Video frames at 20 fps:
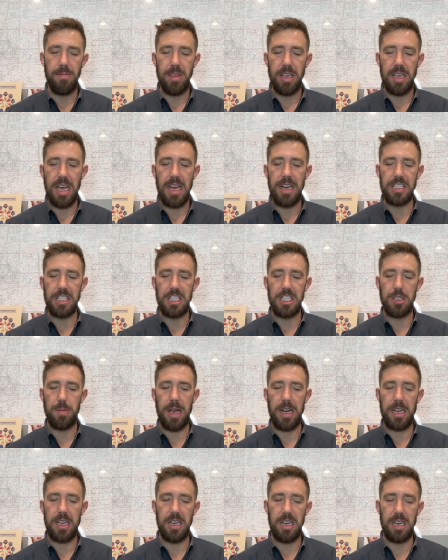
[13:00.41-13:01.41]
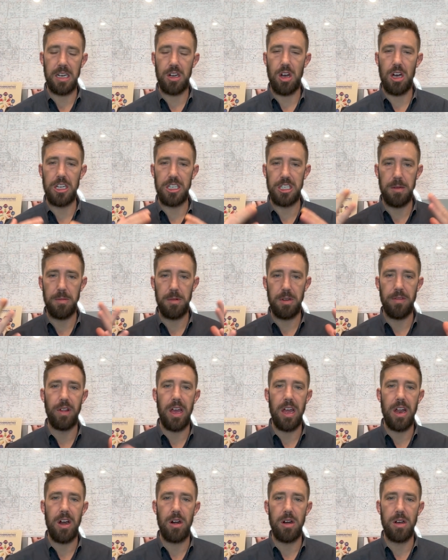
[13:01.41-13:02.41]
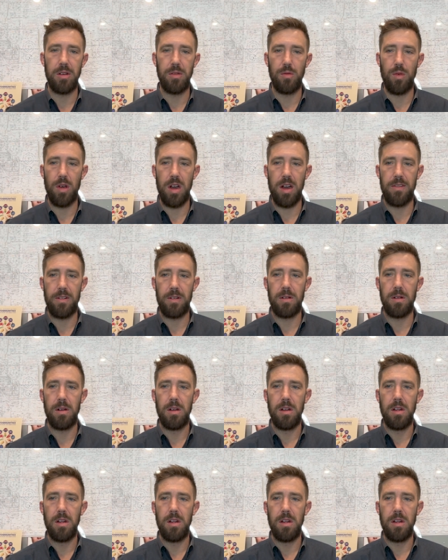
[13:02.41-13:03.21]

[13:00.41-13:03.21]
kind of suspected had caused him to flare in whatever